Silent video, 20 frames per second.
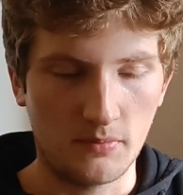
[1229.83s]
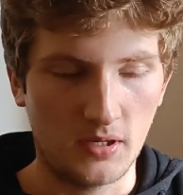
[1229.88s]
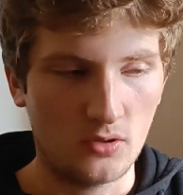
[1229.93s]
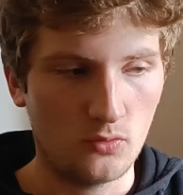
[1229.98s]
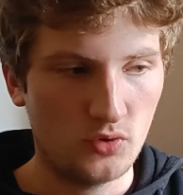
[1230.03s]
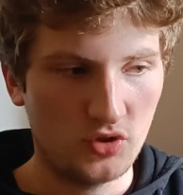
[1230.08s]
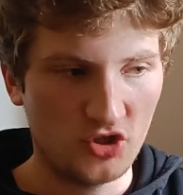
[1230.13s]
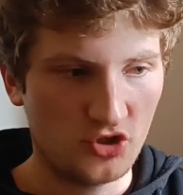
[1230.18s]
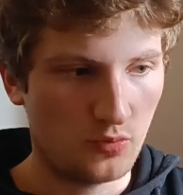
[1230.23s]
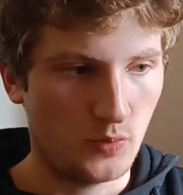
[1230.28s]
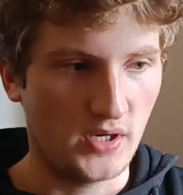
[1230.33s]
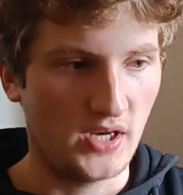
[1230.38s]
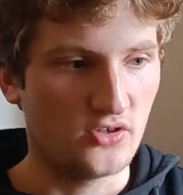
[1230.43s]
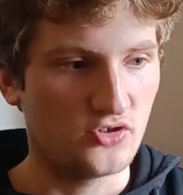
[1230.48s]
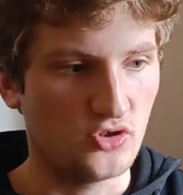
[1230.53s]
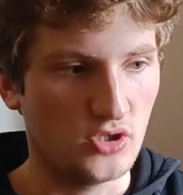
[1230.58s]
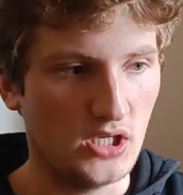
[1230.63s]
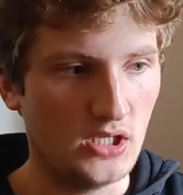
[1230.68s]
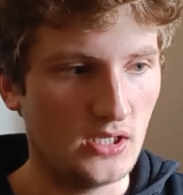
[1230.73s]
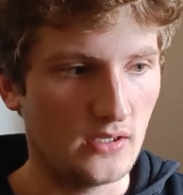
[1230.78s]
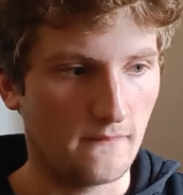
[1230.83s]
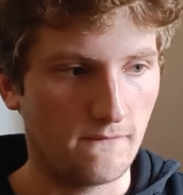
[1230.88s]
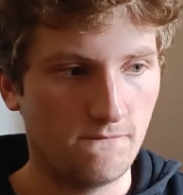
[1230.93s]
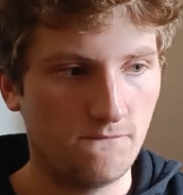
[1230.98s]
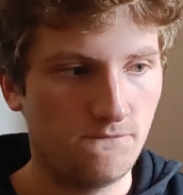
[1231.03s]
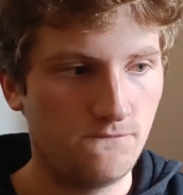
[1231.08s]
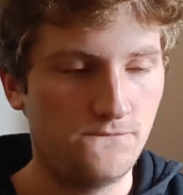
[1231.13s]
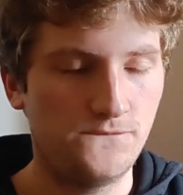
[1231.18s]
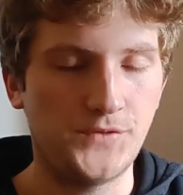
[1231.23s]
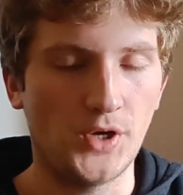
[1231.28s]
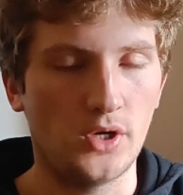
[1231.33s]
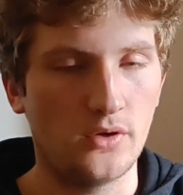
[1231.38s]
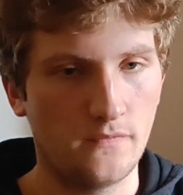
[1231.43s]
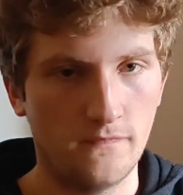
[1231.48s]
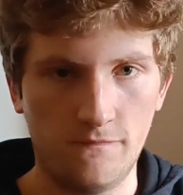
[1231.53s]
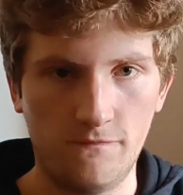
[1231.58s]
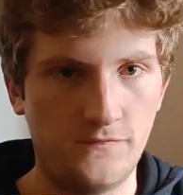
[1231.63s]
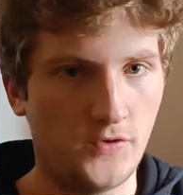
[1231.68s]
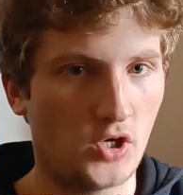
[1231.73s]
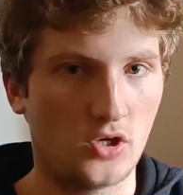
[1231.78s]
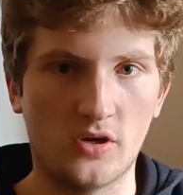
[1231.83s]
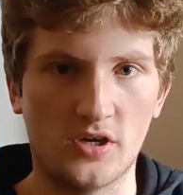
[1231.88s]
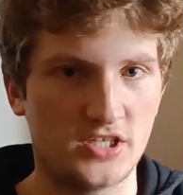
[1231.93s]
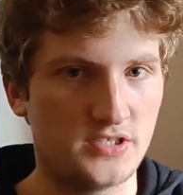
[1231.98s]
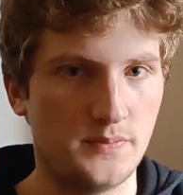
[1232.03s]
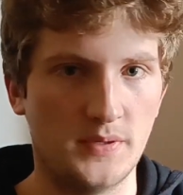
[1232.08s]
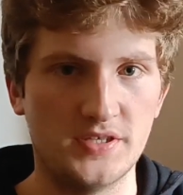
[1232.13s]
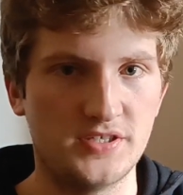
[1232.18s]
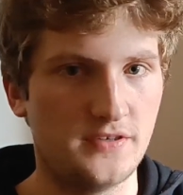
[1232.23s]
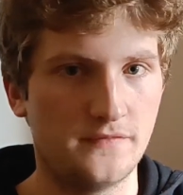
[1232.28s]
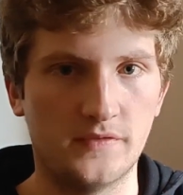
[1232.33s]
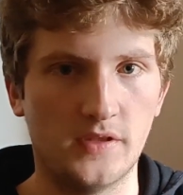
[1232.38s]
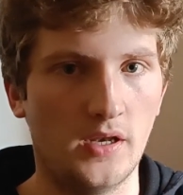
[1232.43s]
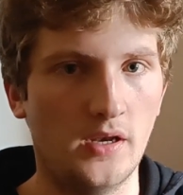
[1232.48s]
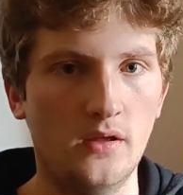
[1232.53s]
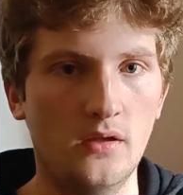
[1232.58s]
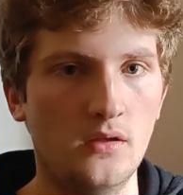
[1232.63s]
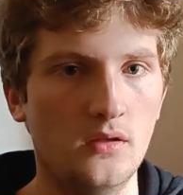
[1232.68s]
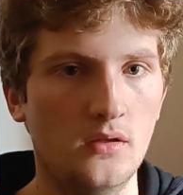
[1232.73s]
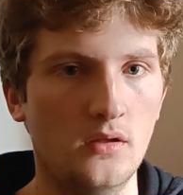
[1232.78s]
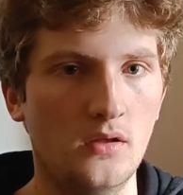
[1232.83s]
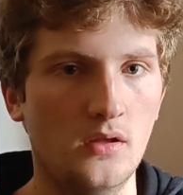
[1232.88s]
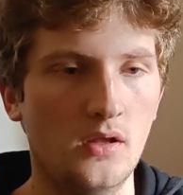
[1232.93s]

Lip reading: Maybe we just went out to eat like fucker expensive dinner,